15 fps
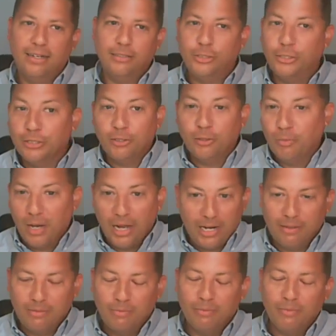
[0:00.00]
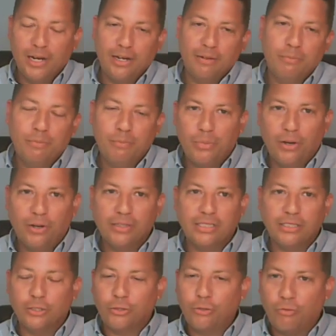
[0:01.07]
Jill, my boss,
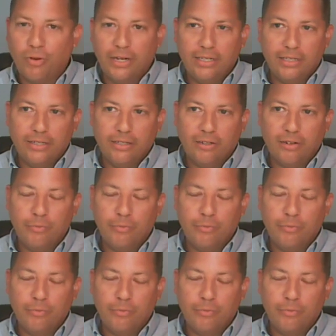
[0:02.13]
is a great leader.